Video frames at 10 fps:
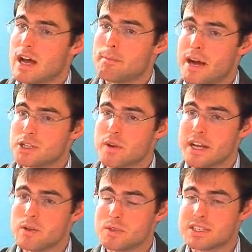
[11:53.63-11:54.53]
My
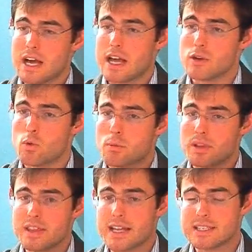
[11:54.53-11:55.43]
training was normally
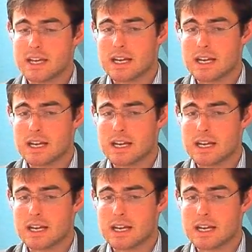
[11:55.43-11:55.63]
that's